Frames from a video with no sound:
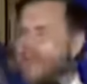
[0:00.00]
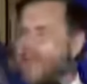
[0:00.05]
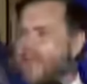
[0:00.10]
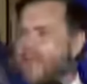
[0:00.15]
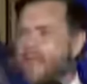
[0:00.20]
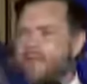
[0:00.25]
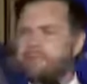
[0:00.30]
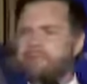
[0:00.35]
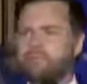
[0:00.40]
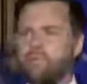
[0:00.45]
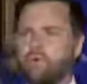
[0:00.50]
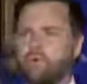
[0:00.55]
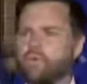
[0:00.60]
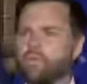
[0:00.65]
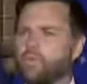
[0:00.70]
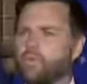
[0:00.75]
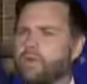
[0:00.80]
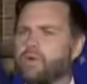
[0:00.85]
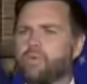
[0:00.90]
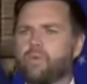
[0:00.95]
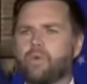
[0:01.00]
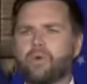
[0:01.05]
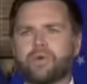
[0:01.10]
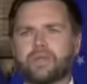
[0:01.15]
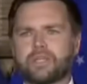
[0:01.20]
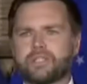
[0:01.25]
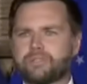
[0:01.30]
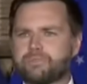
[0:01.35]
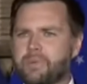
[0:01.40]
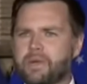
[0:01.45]
and have more real-world
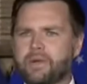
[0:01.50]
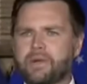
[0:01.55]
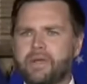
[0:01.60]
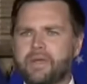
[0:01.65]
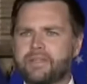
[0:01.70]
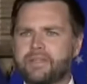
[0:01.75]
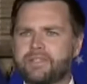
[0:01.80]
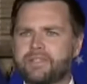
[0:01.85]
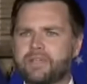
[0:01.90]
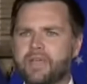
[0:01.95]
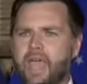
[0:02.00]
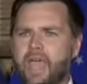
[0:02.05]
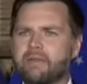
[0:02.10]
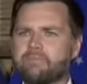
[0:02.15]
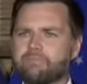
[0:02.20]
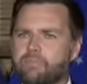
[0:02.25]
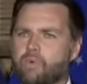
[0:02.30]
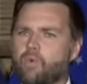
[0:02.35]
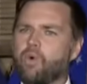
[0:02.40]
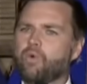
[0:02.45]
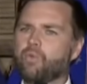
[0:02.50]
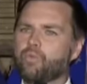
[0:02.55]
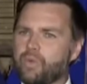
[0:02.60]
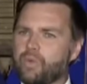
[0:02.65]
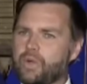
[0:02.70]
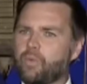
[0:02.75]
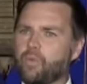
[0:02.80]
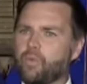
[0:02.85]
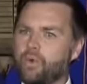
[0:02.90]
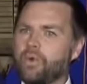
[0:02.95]
experience and more
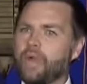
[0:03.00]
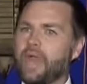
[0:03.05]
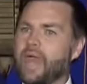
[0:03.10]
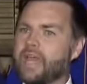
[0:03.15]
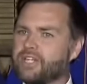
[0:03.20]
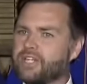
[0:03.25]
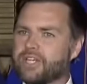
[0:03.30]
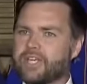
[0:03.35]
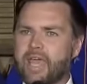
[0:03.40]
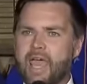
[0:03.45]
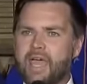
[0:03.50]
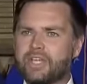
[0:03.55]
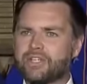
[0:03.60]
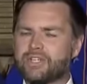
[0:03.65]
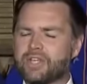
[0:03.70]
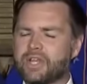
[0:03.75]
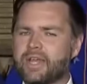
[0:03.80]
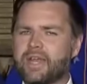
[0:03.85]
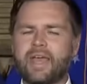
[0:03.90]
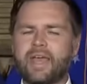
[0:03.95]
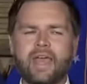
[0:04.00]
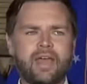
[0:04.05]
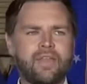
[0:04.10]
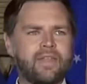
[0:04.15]
real-world education